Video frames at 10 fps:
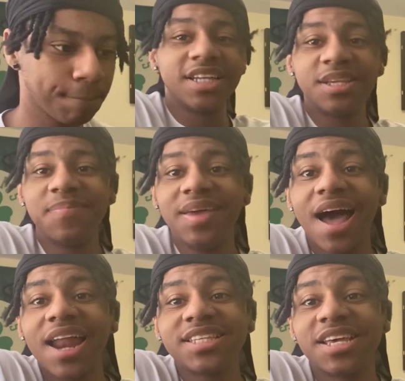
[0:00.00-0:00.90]
And to be
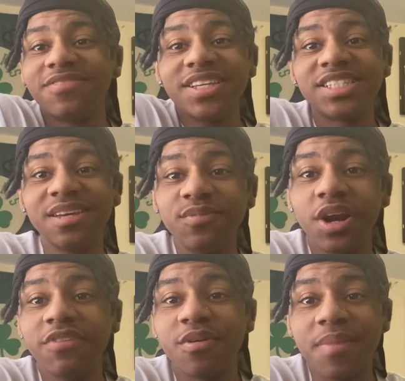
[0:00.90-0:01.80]
honest, if this team don't
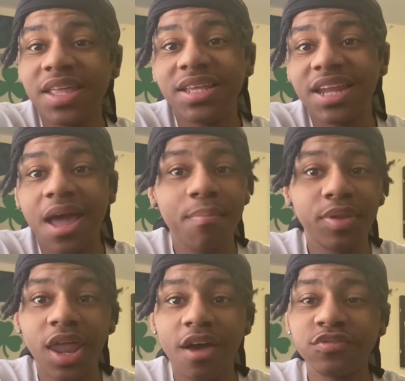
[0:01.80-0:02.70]
even make the damn
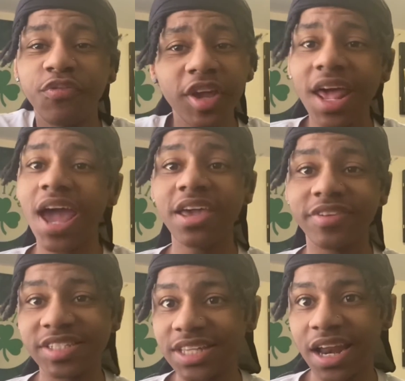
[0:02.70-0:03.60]
playoffs, forget I
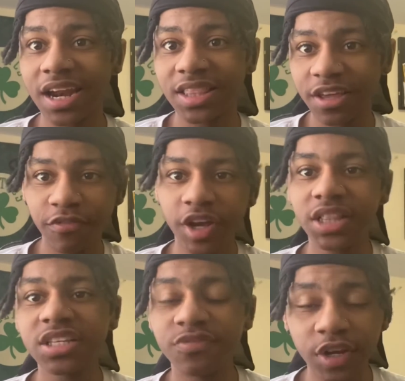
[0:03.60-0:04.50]
even said anything. Forget
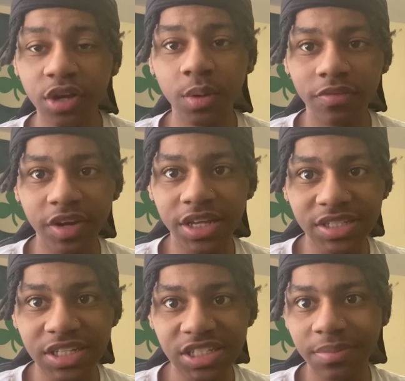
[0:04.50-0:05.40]
this video even
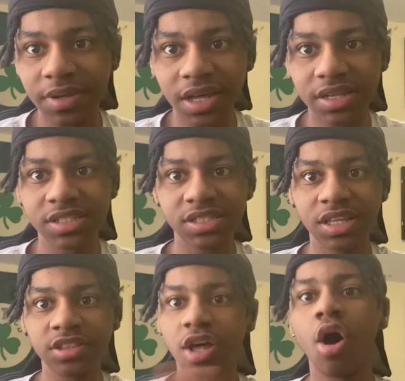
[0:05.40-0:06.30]
existed, because
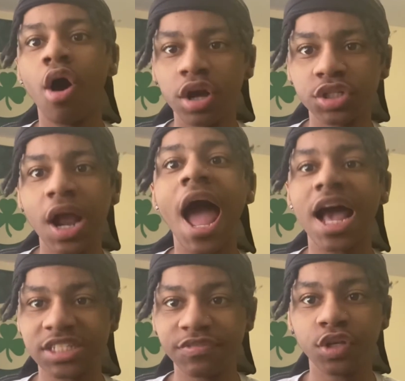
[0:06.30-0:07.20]
the Hawks are
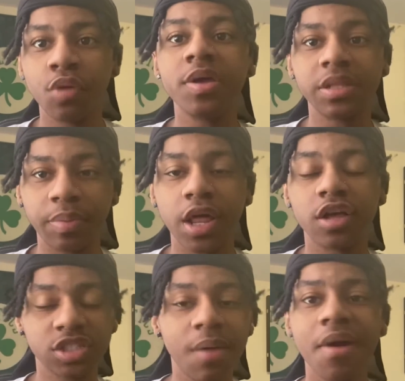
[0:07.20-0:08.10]
ass if they don't make the
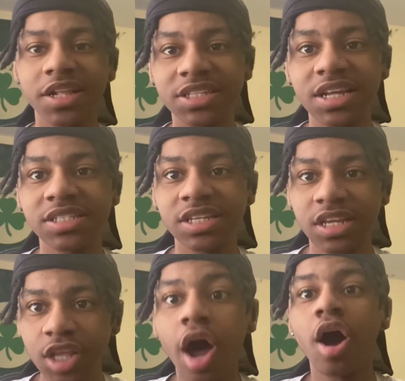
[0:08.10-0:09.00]
playoffs. Come back to this.
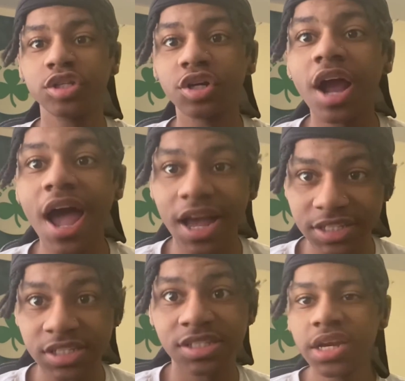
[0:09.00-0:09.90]
The Hawks are
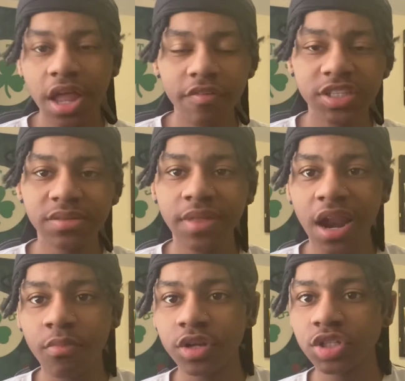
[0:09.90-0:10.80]
ass. Another team that I
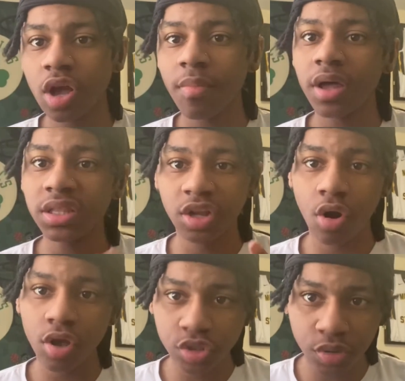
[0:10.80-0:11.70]
want to talk about, they're
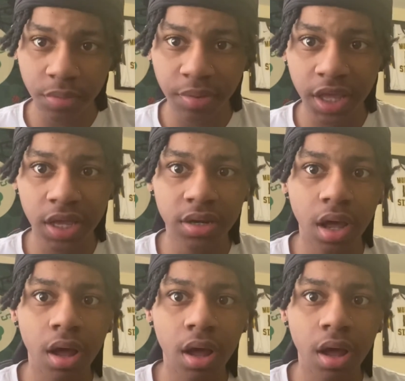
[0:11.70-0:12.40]
also in the play-in.